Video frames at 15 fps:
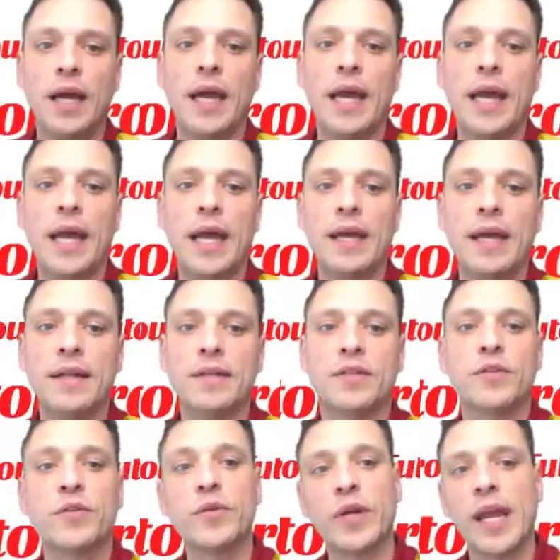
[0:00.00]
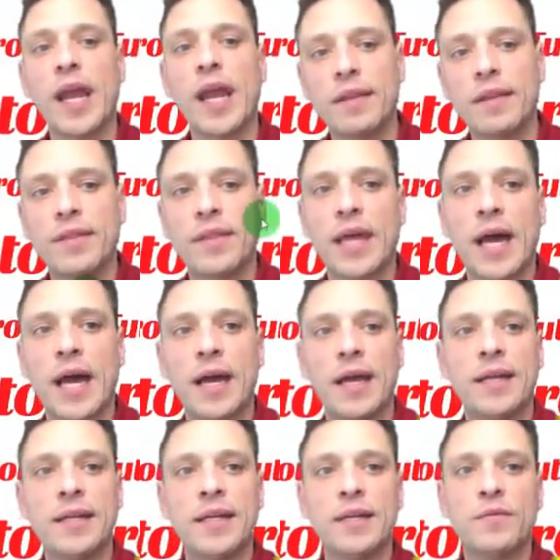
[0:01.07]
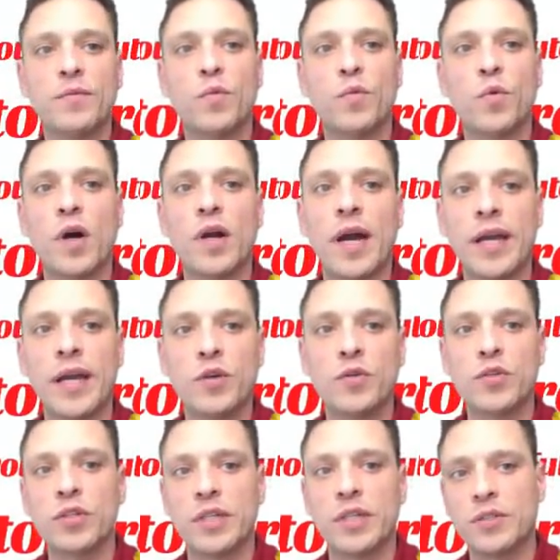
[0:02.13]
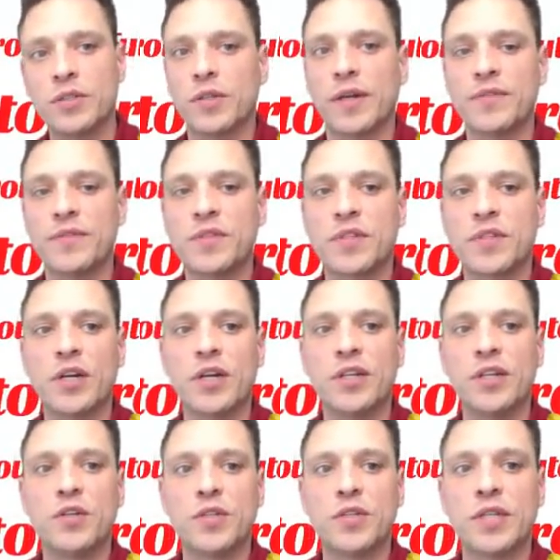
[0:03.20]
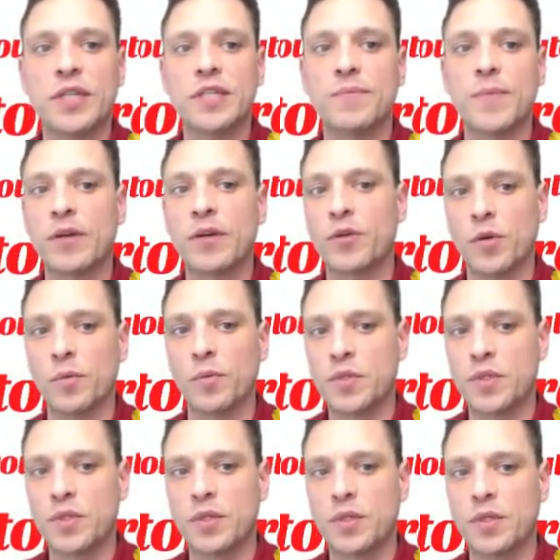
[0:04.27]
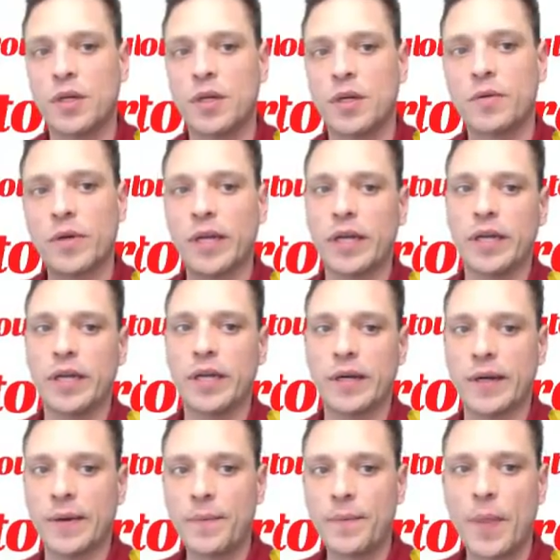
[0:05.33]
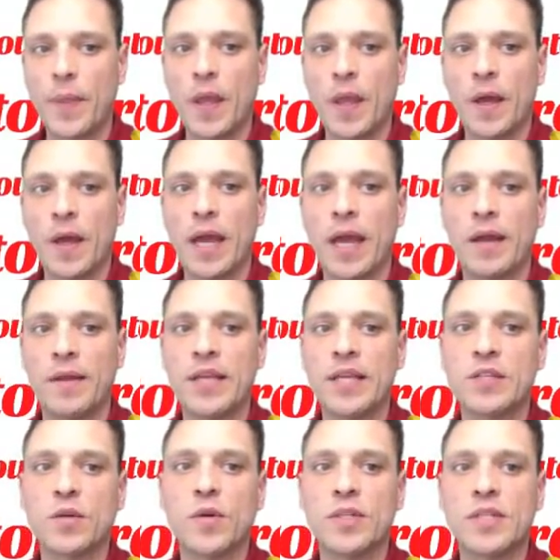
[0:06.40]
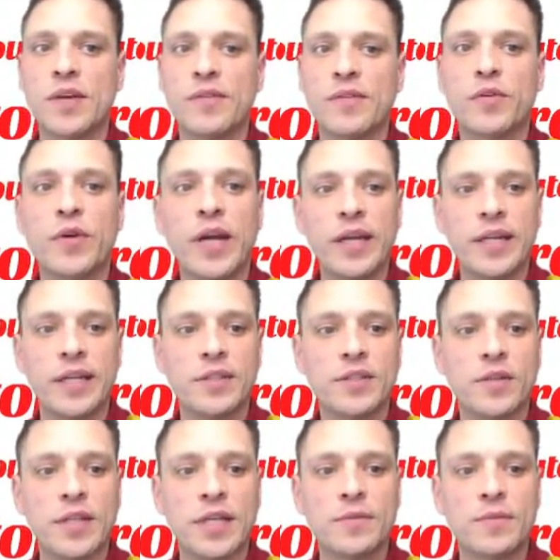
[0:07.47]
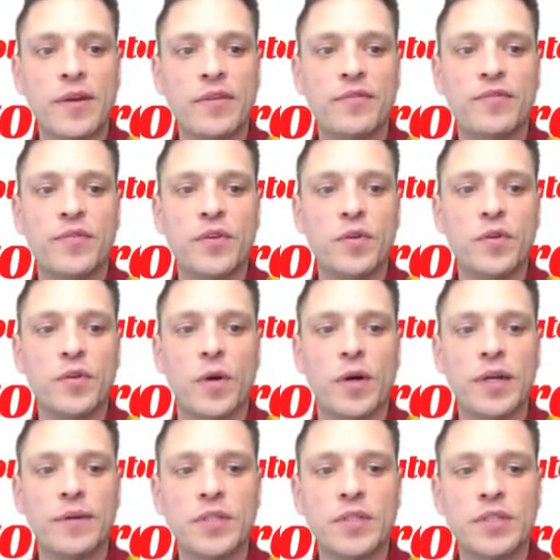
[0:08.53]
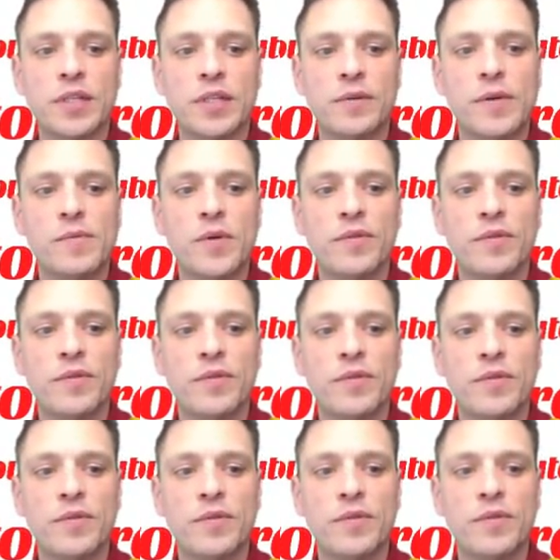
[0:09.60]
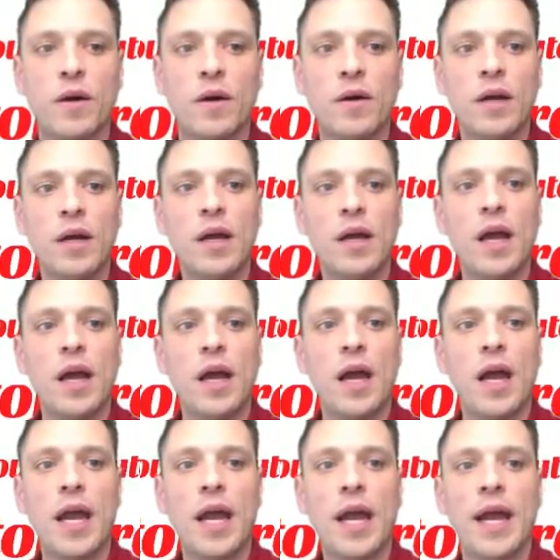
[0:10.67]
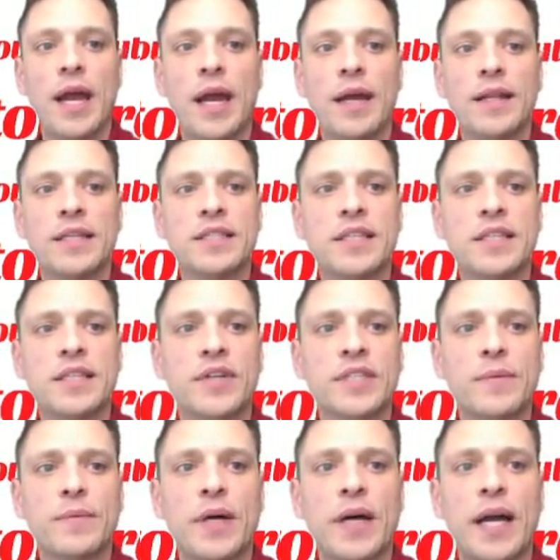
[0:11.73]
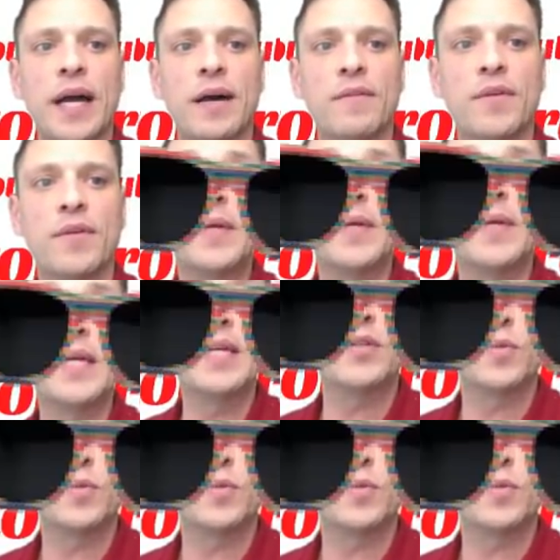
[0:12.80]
and create that. And then what I usually use, or I've started using, is my groups right here. And these are ones I've created. So that's my food one. I'm just going to remove this for now. And let's say, for example, I have a beach